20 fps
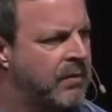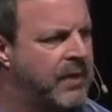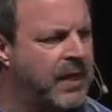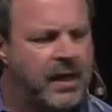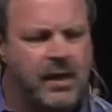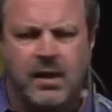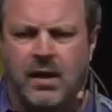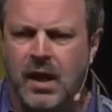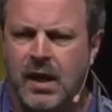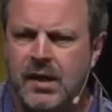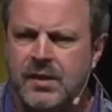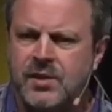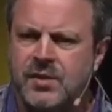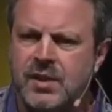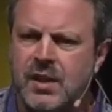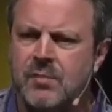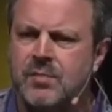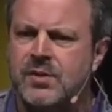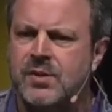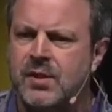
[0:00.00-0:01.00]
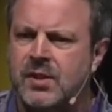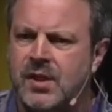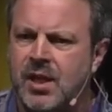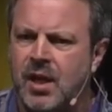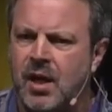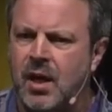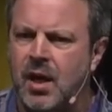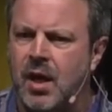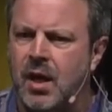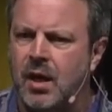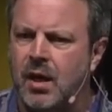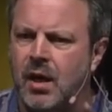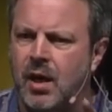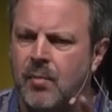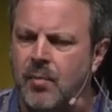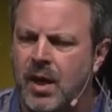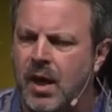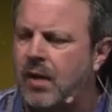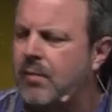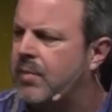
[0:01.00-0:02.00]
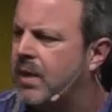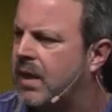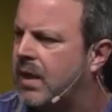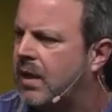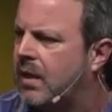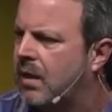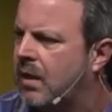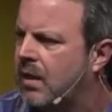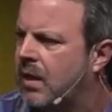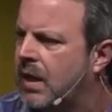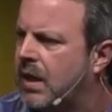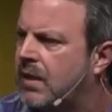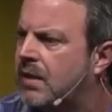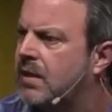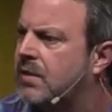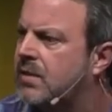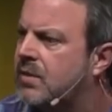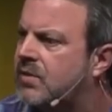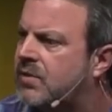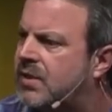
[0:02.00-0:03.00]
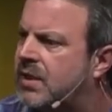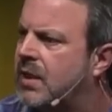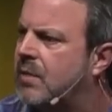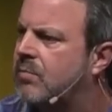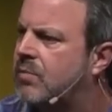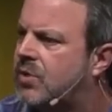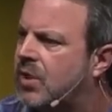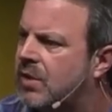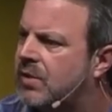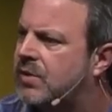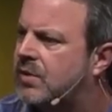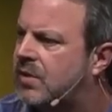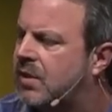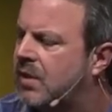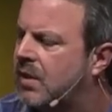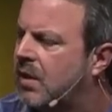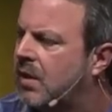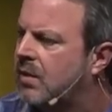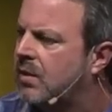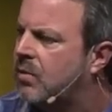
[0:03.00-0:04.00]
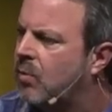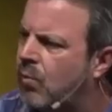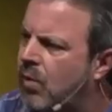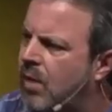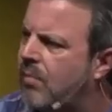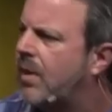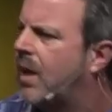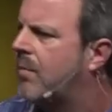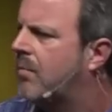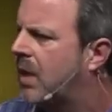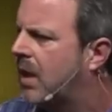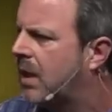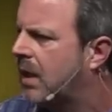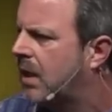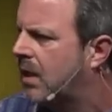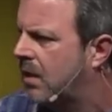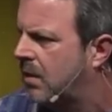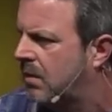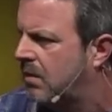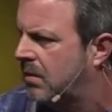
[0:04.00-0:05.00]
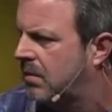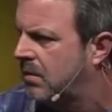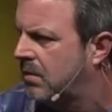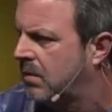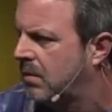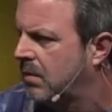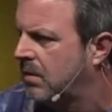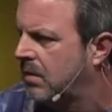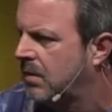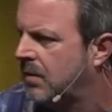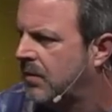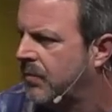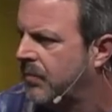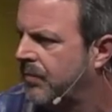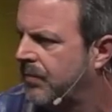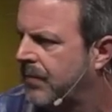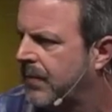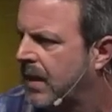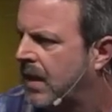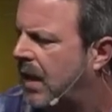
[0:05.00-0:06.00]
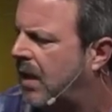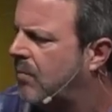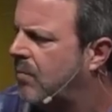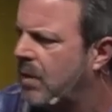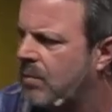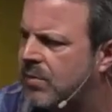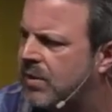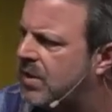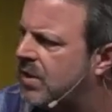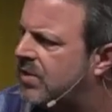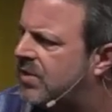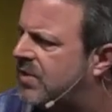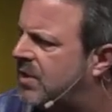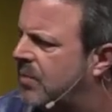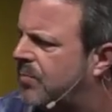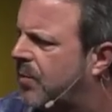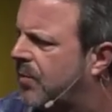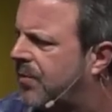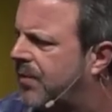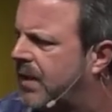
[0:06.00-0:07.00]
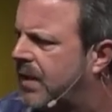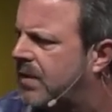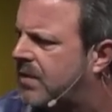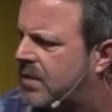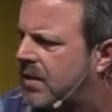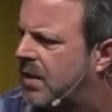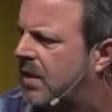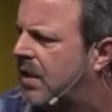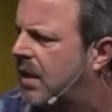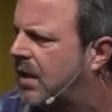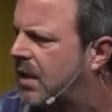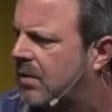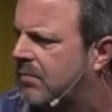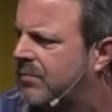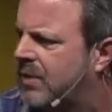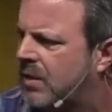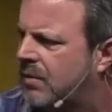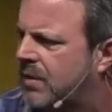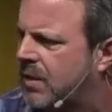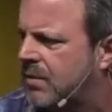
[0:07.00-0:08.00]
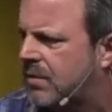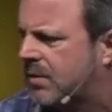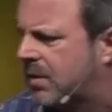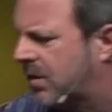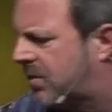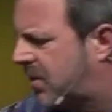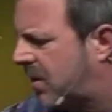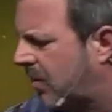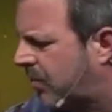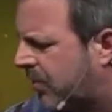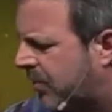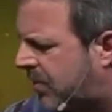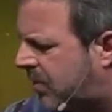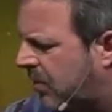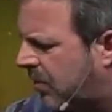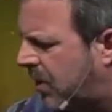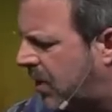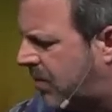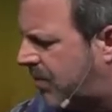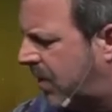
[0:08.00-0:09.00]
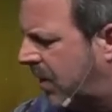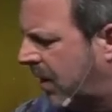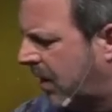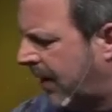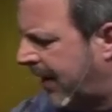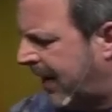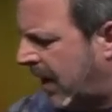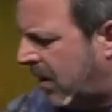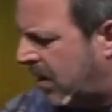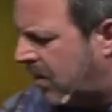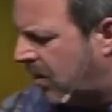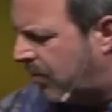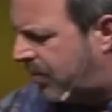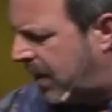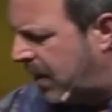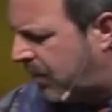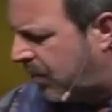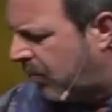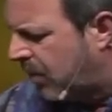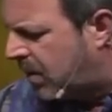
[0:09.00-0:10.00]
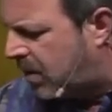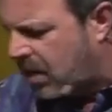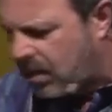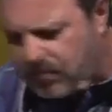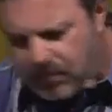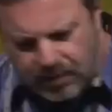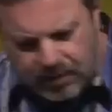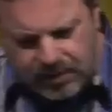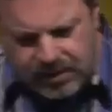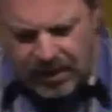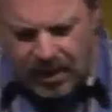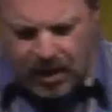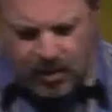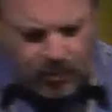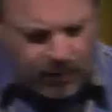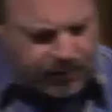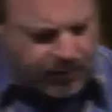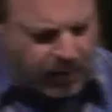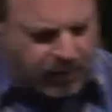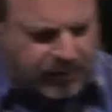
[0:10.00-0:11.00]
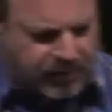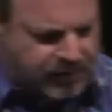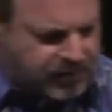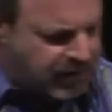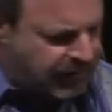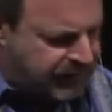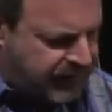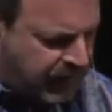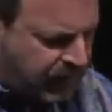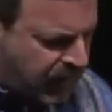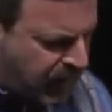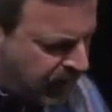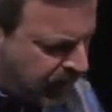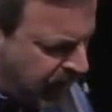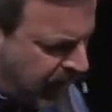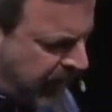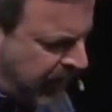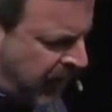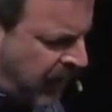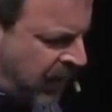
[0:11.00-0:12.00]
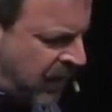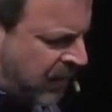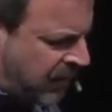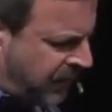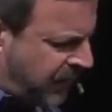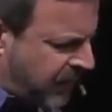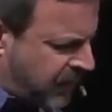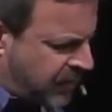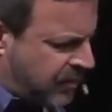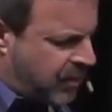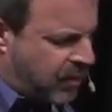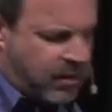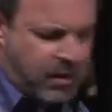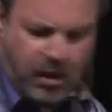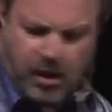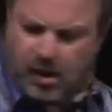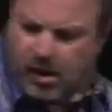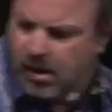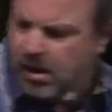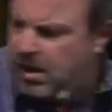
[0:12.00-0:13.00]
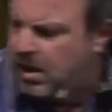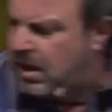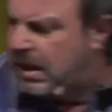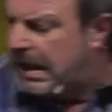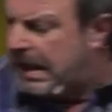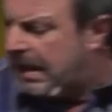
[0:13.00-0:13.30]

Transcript: That guy seems to care about me. He doesn't seem just to want my money. I remember just simple things, and I, you know, these are just simple stories, but, you know, people would come to the counter with all the stuff they want to buy to fix their car.